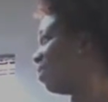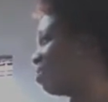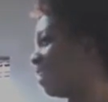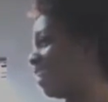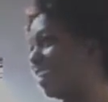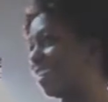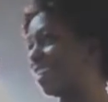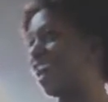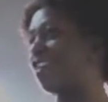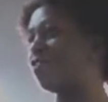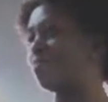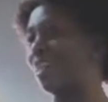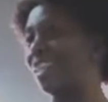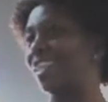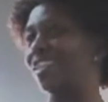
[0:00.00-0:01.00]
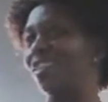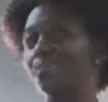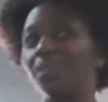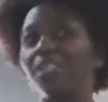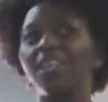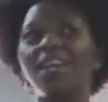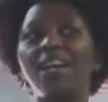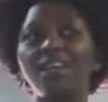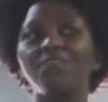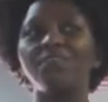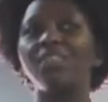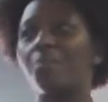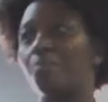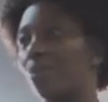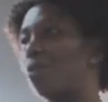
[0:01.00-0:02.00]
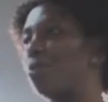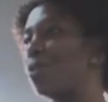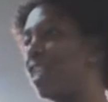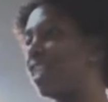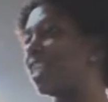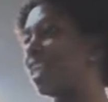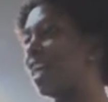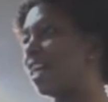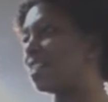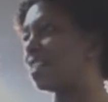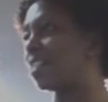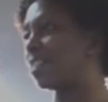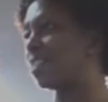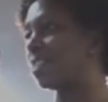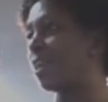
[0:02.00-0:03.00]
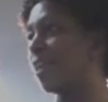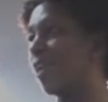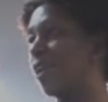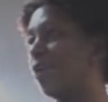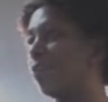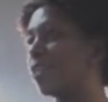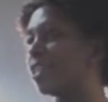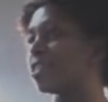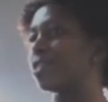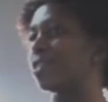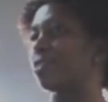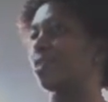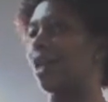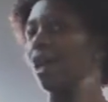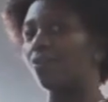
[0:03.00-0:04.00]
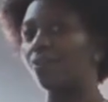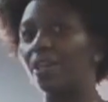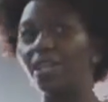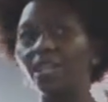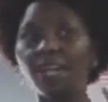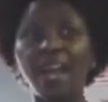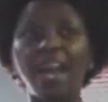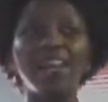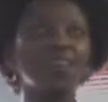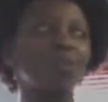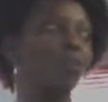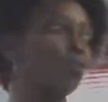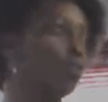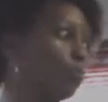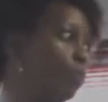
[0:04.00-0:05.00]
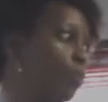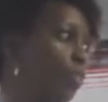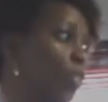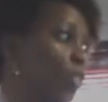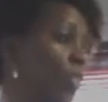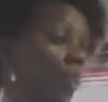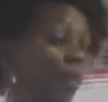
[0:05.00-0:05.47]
may not have money, but they have some community assets which are in-kind contribution